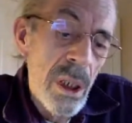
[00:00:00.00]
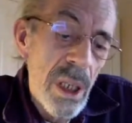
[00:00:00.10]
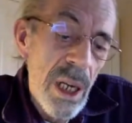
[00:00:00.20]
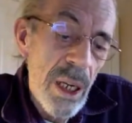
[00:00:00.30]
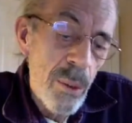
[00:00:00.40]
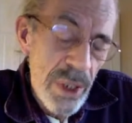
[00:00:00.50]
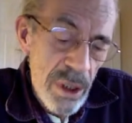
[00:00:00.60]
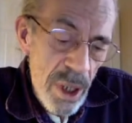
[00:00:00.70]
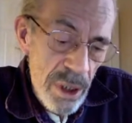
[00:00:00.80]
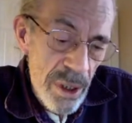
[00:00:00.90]
I went and
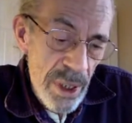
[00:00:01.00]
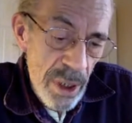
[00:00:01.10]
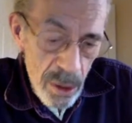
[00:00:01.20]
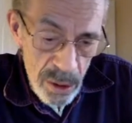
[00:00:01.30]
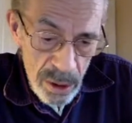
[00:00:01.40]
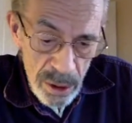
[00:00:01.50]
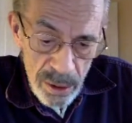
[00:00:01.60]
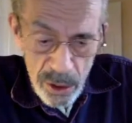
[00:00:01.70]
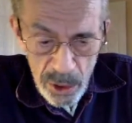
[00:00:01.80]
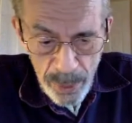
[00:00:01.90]
talked to the local
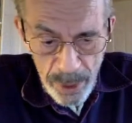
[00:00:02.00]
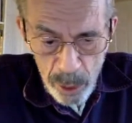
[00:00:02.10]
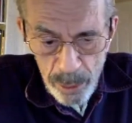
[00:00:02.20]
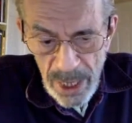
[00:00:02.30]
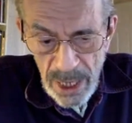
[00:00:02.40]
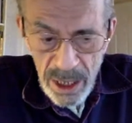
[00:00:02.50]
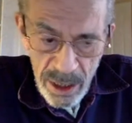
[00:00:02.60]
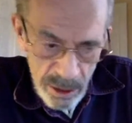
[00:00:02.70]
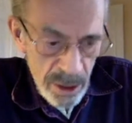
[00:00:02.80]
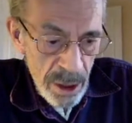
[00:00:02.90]
newspaper
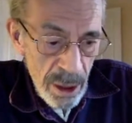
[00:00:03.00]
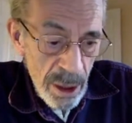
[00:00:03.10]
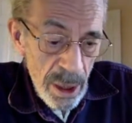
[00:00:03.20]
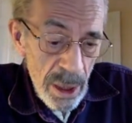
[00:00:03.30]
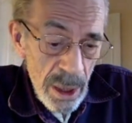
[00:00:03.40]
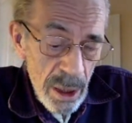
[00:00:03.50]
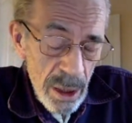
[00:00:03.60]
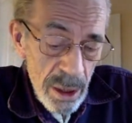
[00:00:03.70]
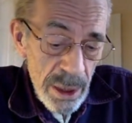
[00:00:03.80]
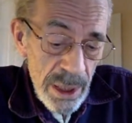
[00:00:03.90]
man,
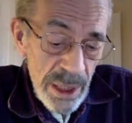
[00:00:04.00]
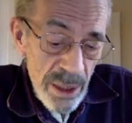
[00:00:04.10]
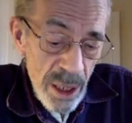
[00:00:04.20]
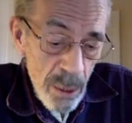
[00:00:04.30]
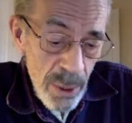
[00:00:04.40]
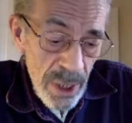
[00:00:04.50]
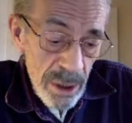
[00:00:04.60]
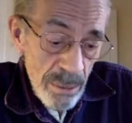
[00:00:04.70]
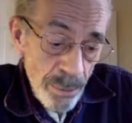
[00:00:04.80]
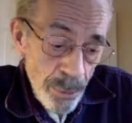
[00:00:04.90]
and he thought,
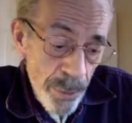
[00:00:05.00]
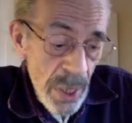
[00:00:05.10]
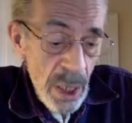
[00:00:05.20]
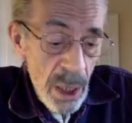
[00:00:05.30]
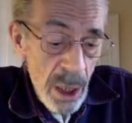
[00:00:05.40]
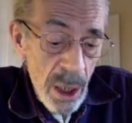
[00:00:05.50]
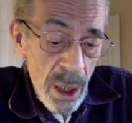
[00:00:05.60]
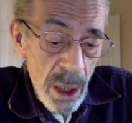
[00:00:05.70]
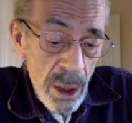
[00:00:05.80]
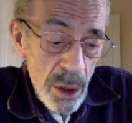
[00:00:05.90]
well,
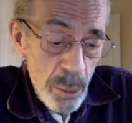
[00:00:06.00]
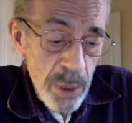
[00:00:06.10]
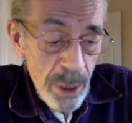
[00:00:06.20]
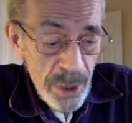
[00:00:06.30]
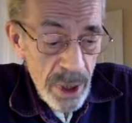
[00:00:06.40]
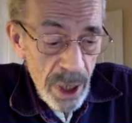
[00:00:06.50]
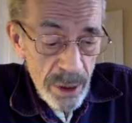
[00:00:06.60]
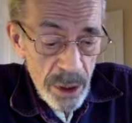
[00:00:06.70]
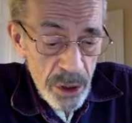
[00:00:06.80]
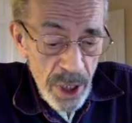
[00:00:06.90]
you should probably talk to
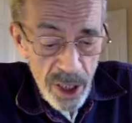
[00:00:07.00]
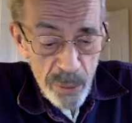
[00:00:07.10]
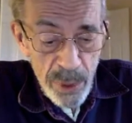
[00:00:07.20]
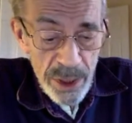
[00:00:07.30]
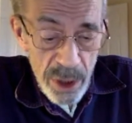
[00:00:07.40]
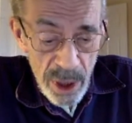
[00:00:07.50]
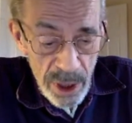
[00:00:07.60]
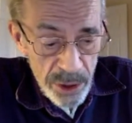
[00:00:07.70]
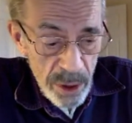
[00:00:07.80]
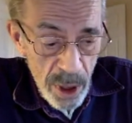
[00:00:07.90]
the sheriff, but I should
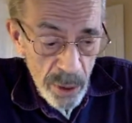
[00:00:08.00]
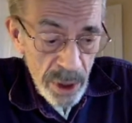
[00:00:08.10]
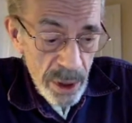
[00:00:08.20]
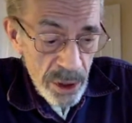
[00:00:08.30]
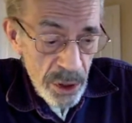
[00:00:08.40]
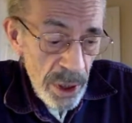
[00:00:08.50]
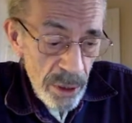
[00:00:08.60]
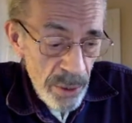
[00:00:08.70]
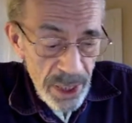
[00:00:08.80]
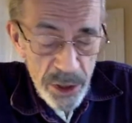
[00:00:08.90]
let you know that the sheriff
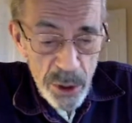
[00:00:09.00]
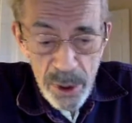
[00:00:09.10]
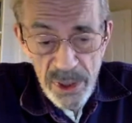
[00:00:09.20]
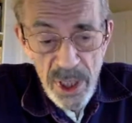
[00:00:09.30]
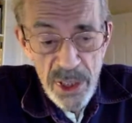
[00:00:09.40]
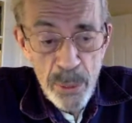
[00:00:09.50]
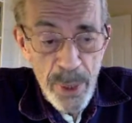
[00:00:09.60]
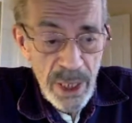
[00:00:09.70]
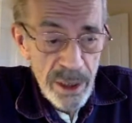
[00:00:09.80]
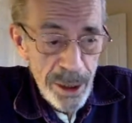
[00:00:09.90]
thinks you're a
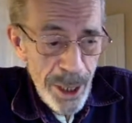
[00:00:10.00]
suspect.